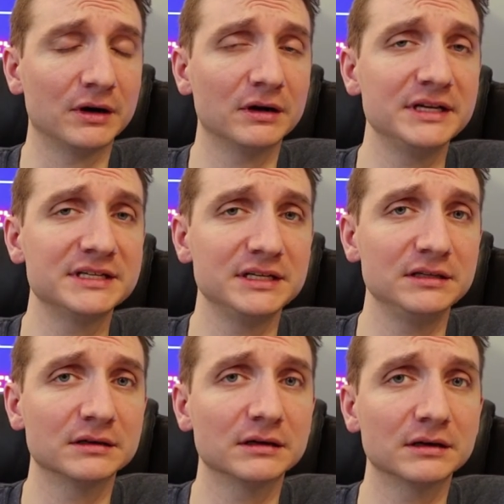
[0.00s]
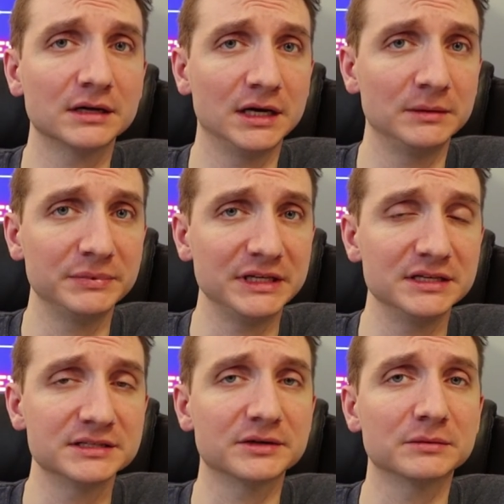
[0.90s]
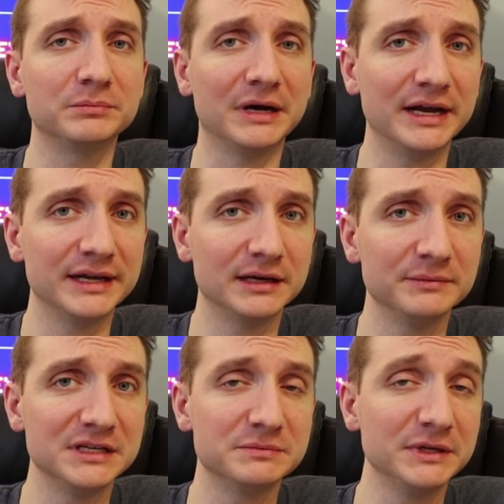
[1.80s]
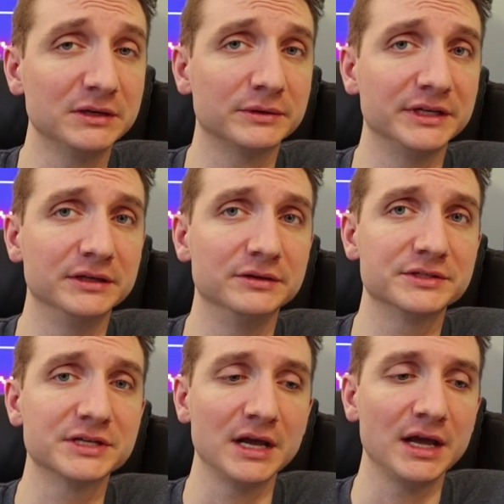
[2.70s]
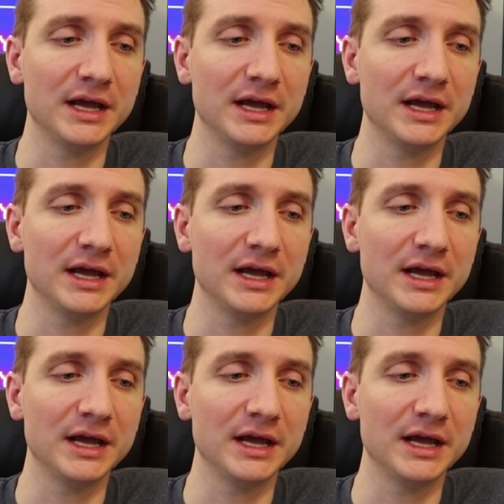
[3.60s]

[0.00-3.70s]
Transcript: already seen there are companies that are buying up these Bitcoin nodes.